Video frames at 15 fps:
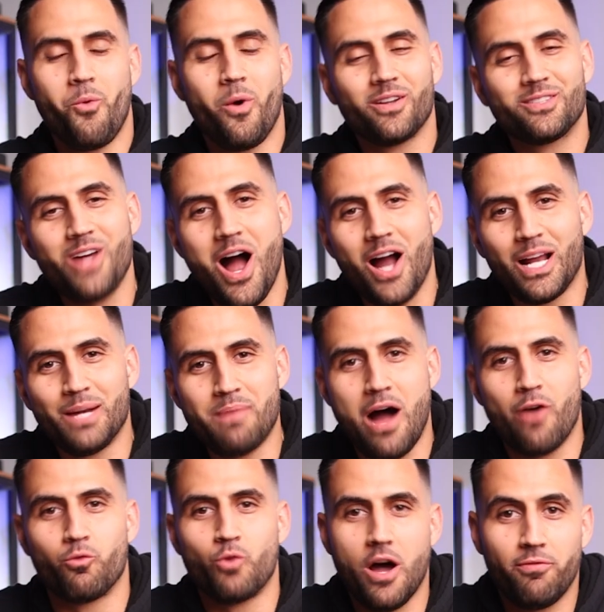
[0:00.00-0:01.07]
We're talking
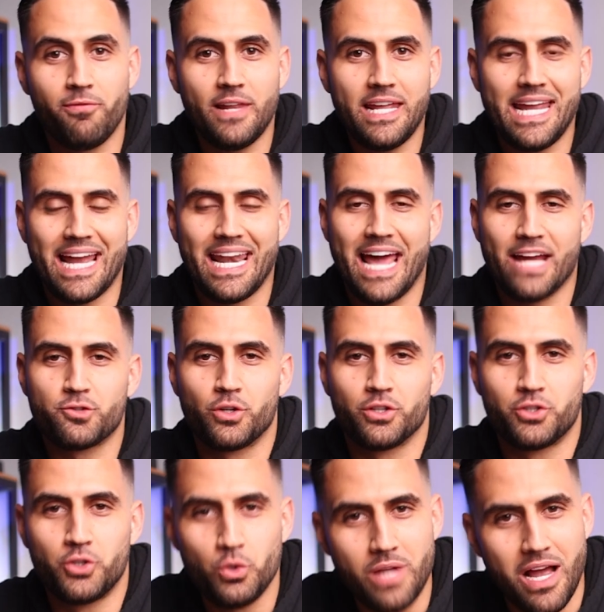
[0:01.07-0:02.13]
about roughly an extra
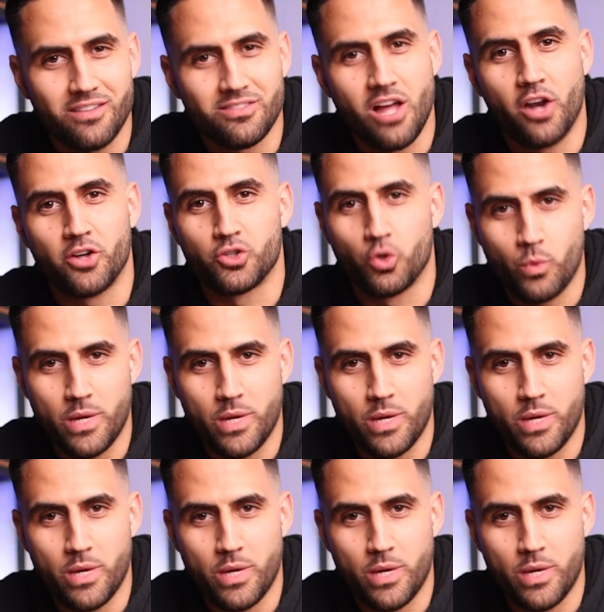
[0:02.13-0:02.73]
$2,000 a